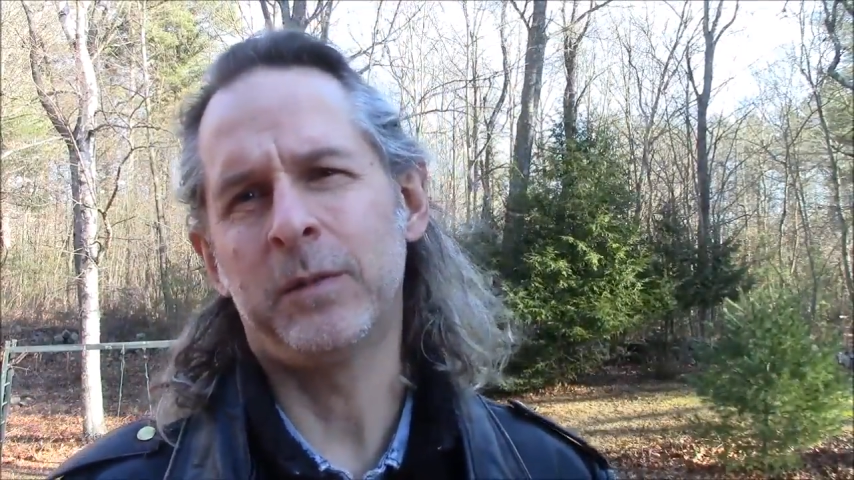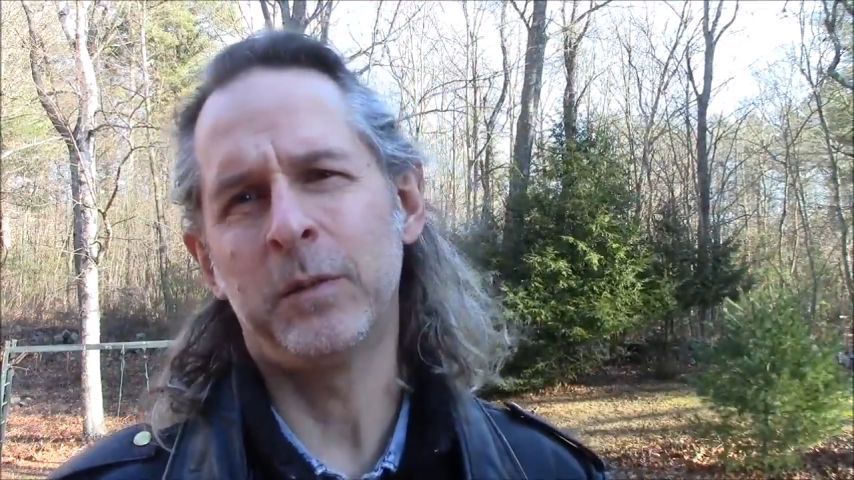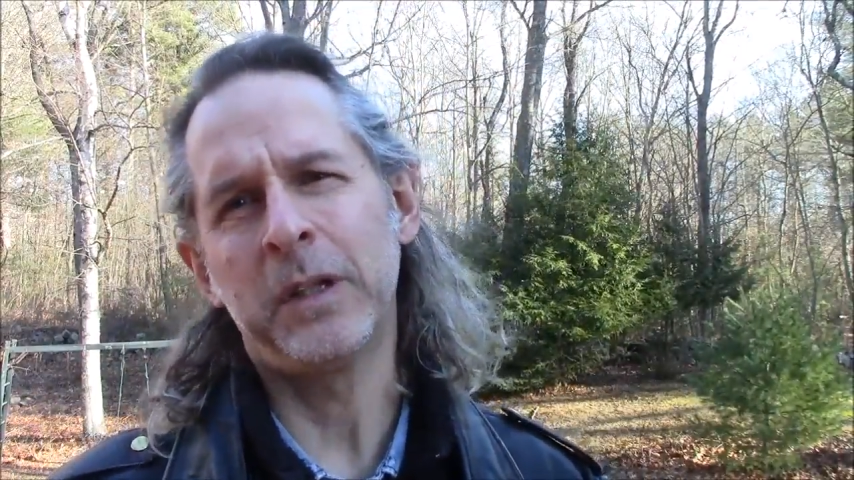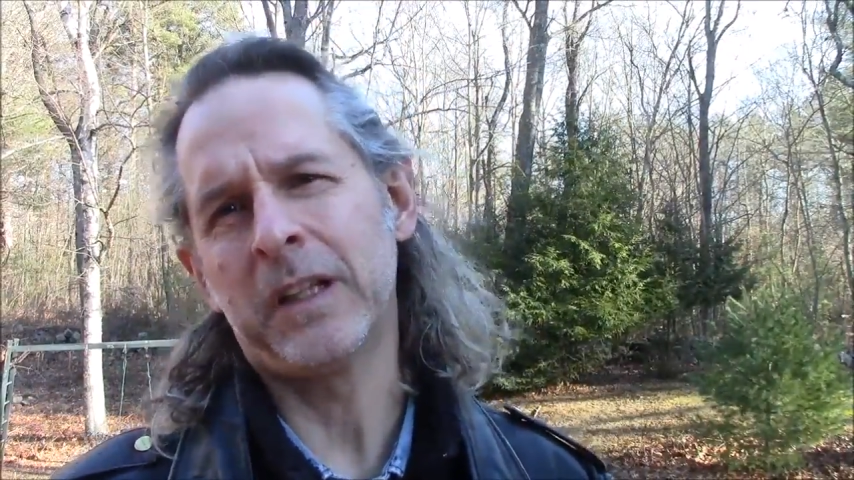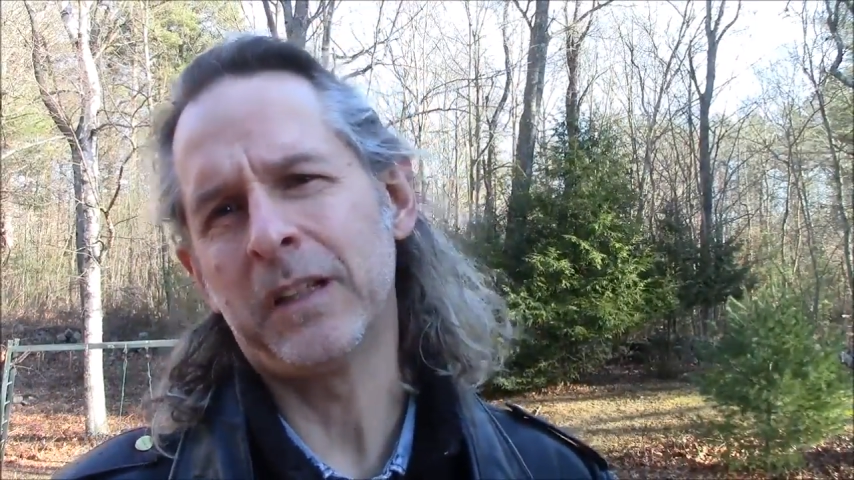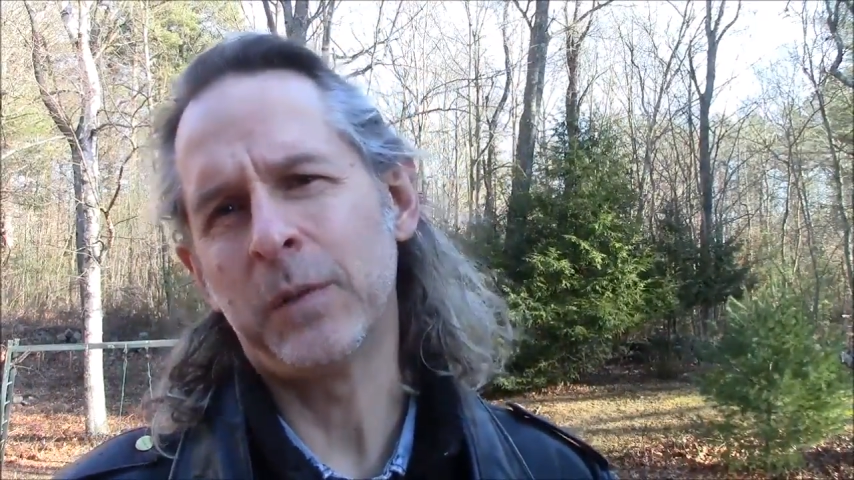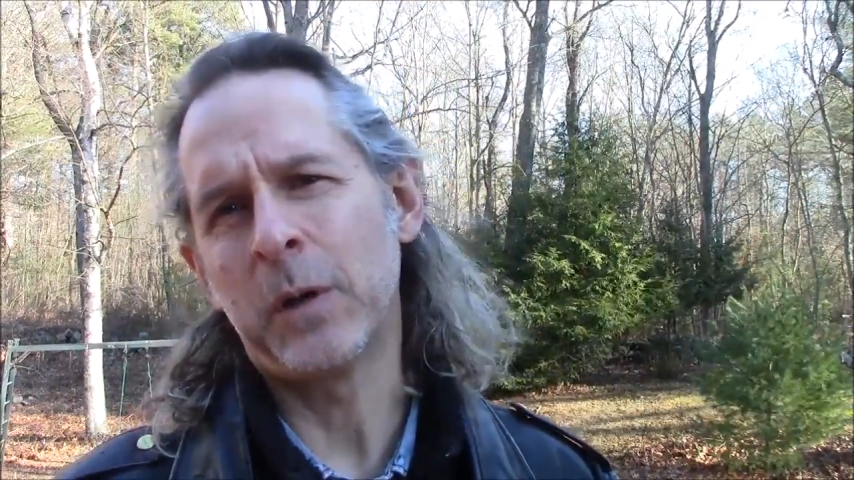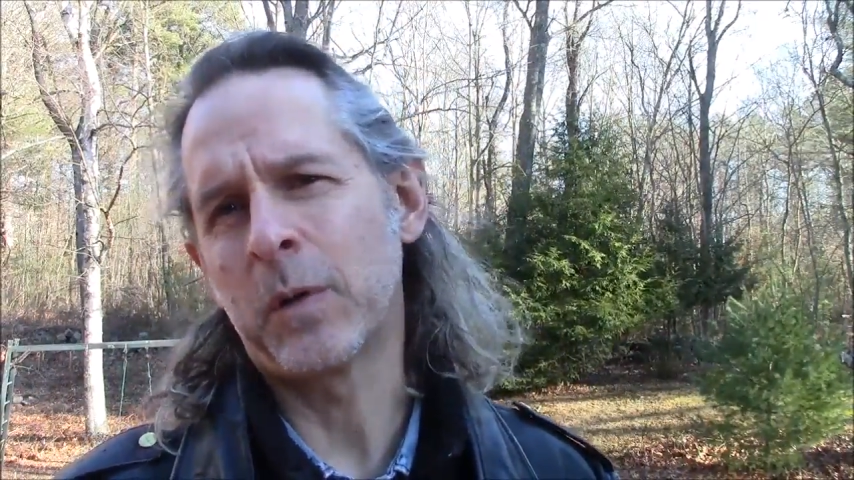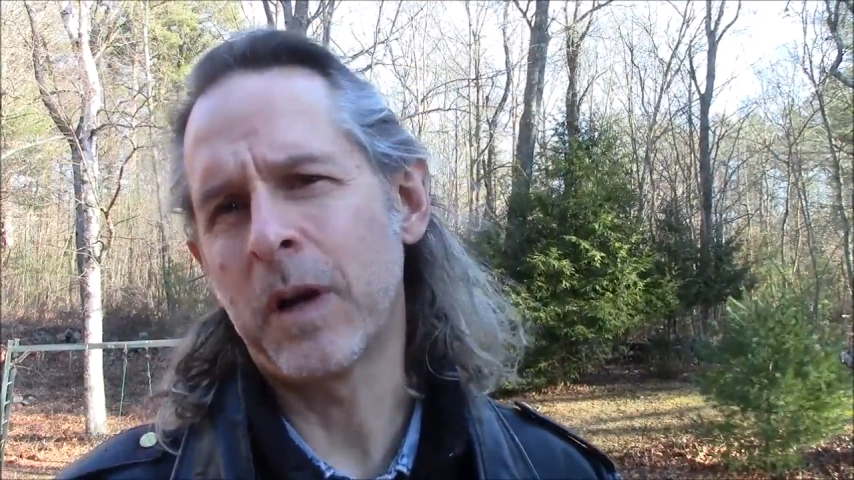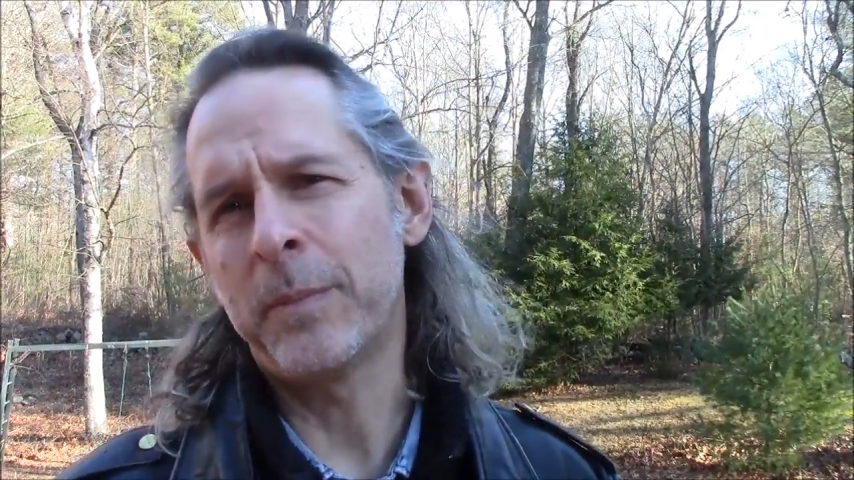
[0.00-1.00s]
really what
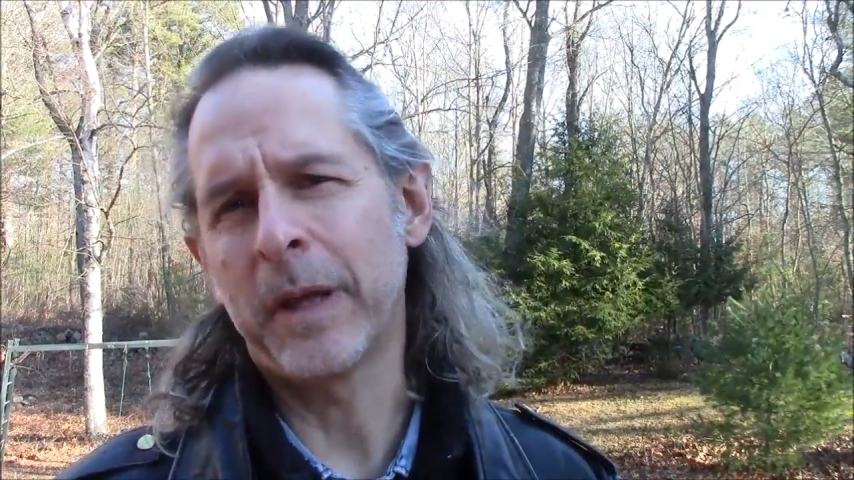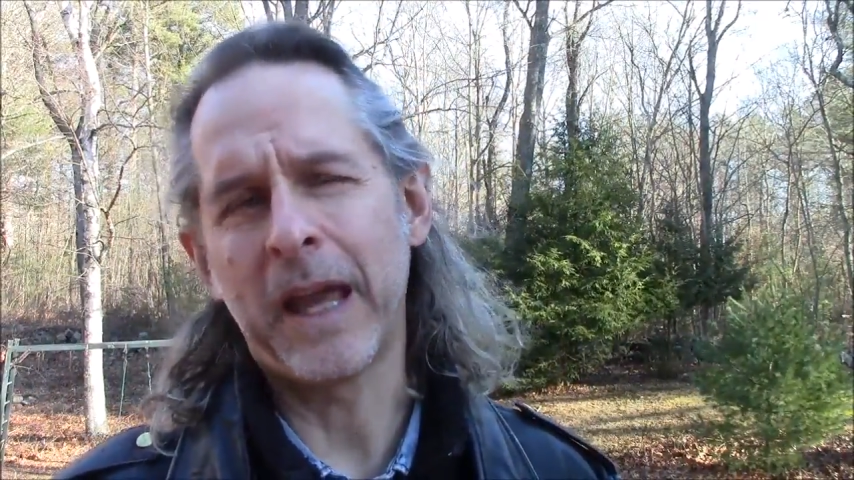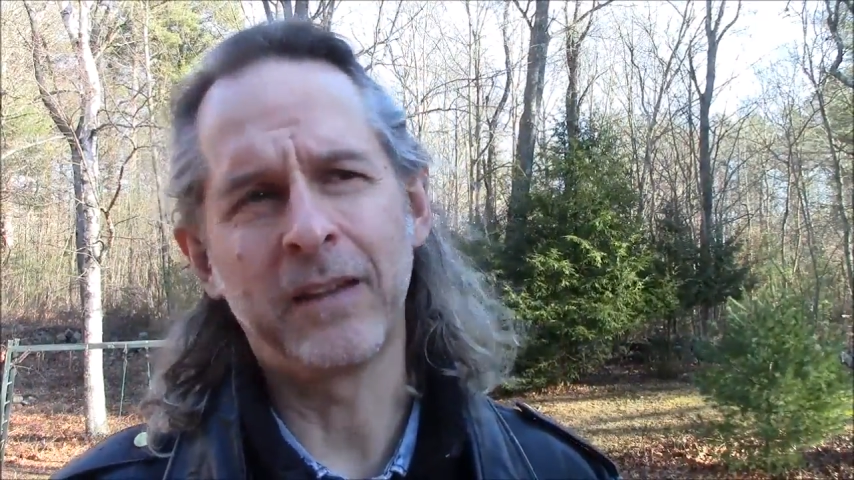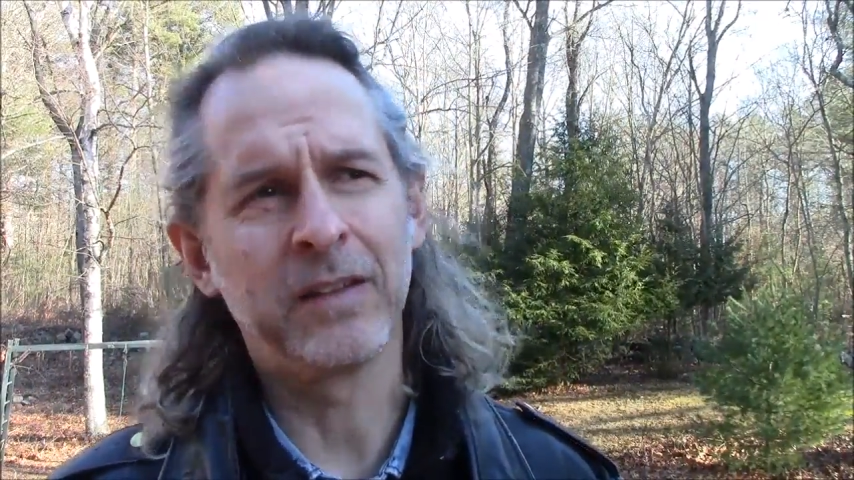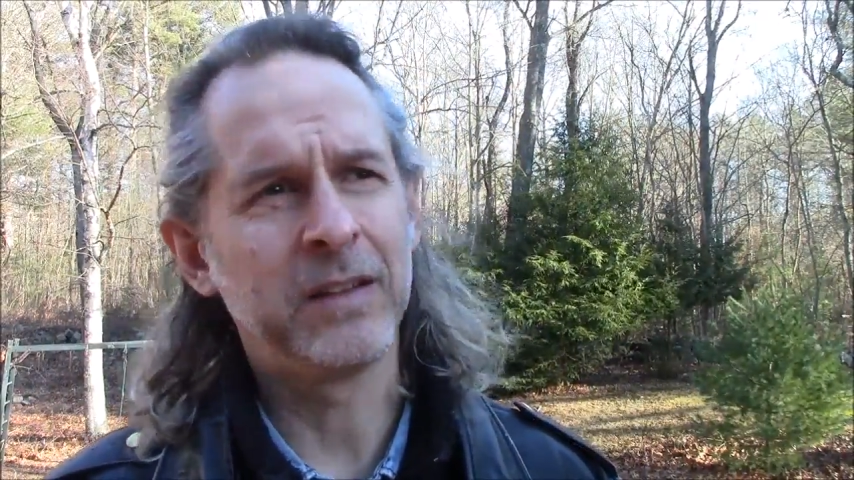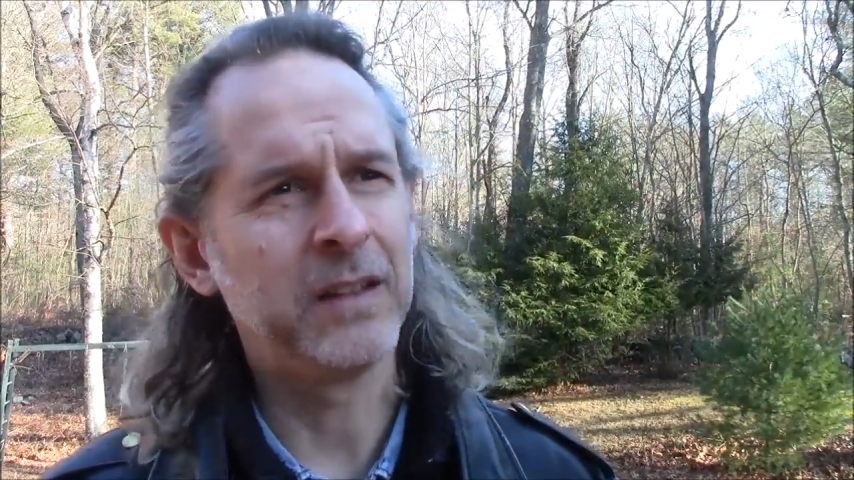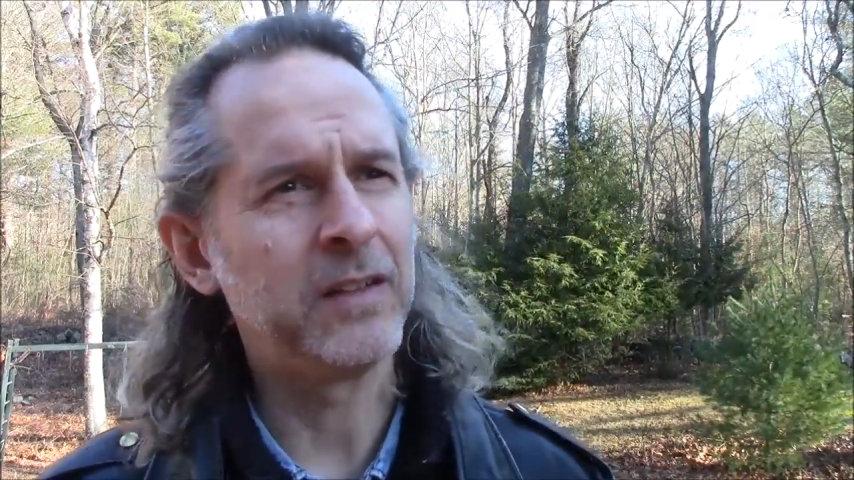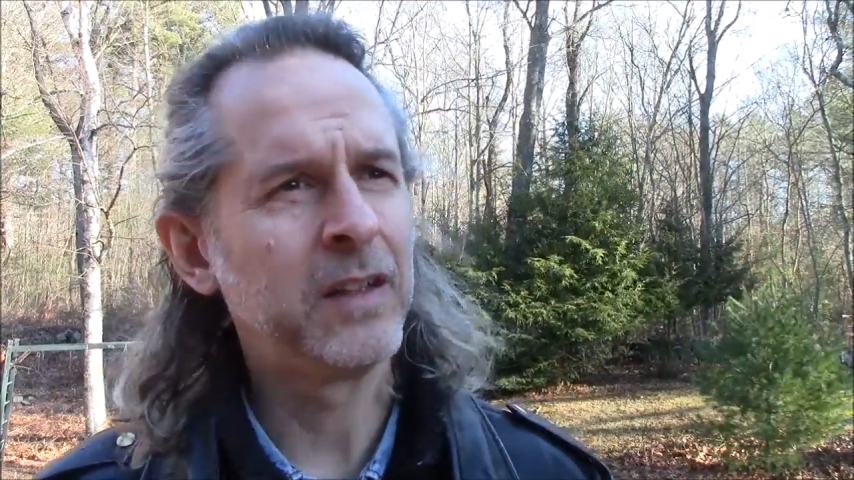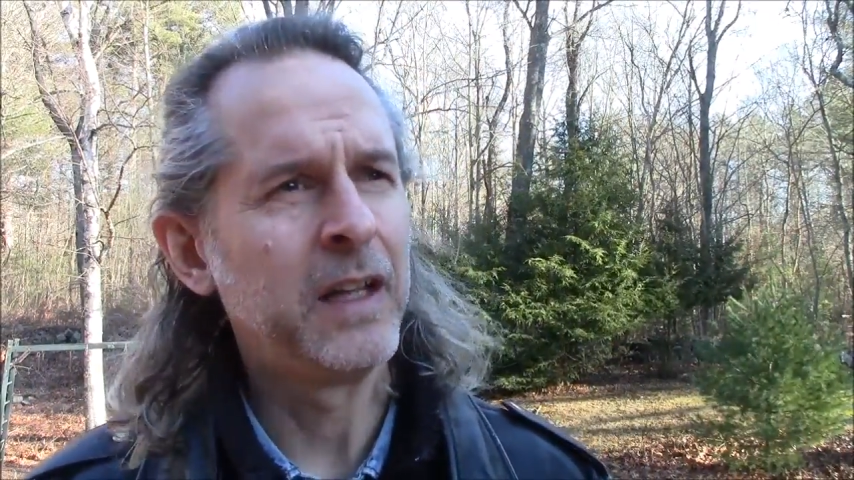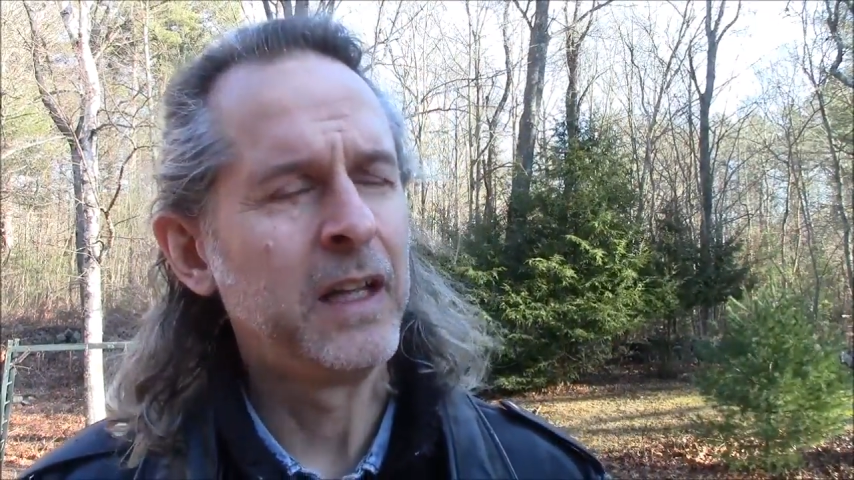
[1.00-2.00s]
we're up against, is